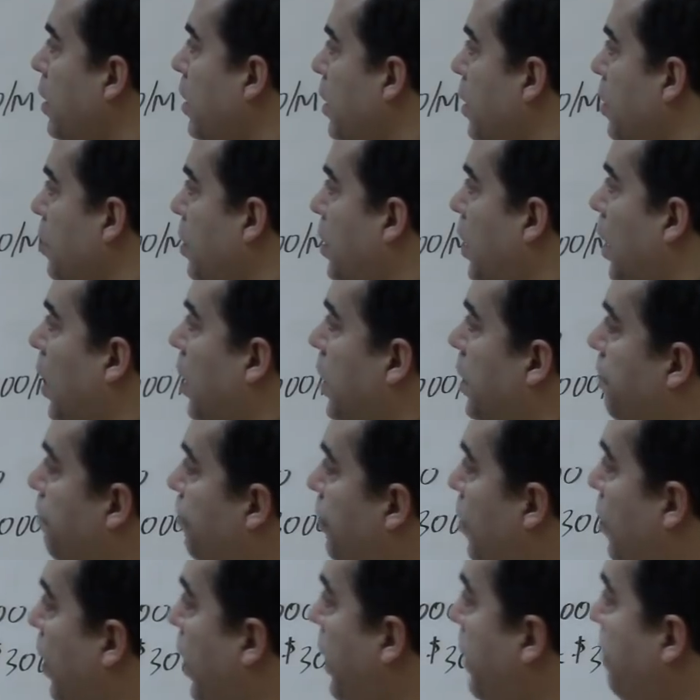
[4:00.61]
is done,
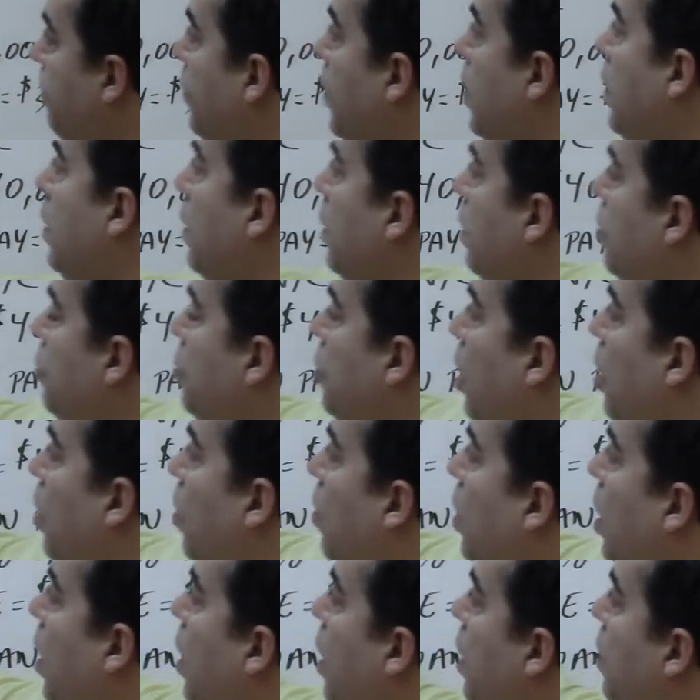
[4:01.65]
right?
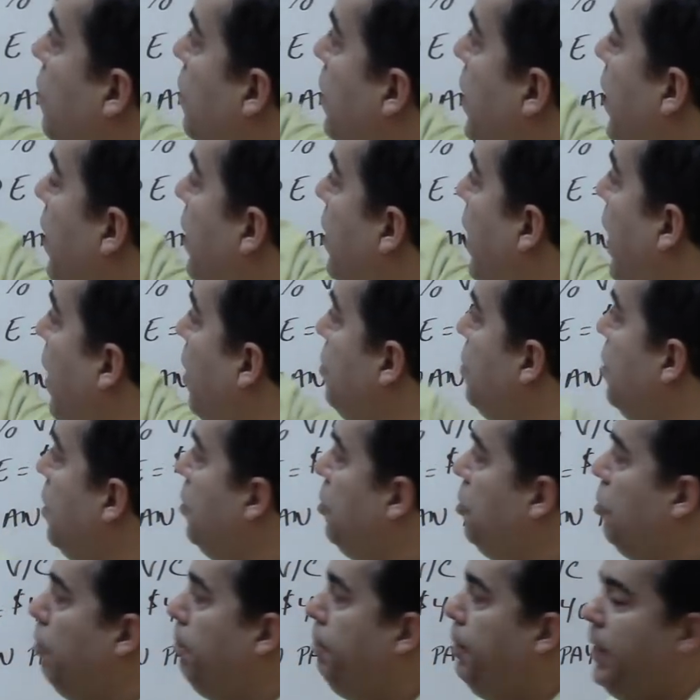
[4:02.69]
So 108,000
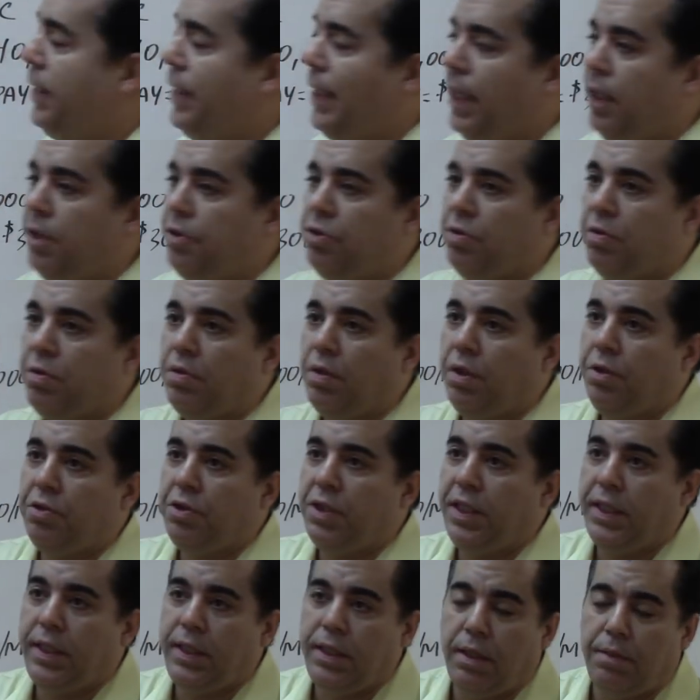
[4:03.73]
is your potential gross
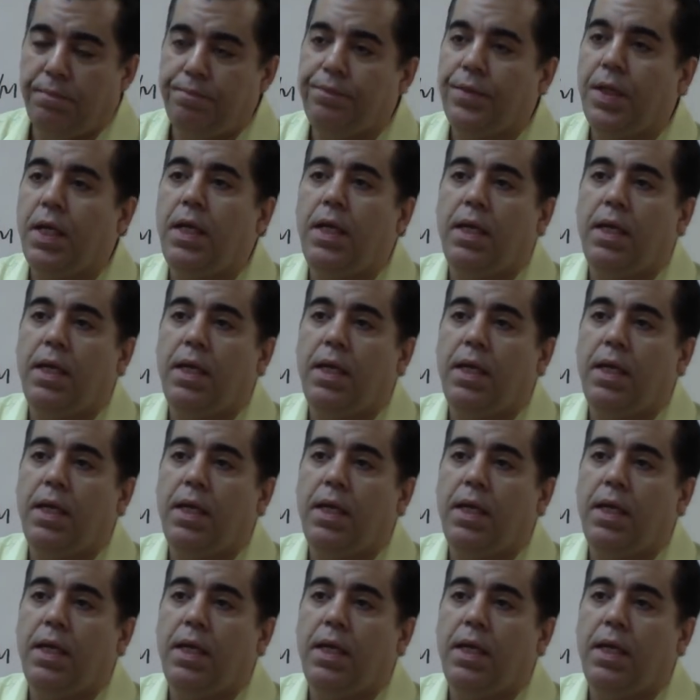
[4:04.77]
income.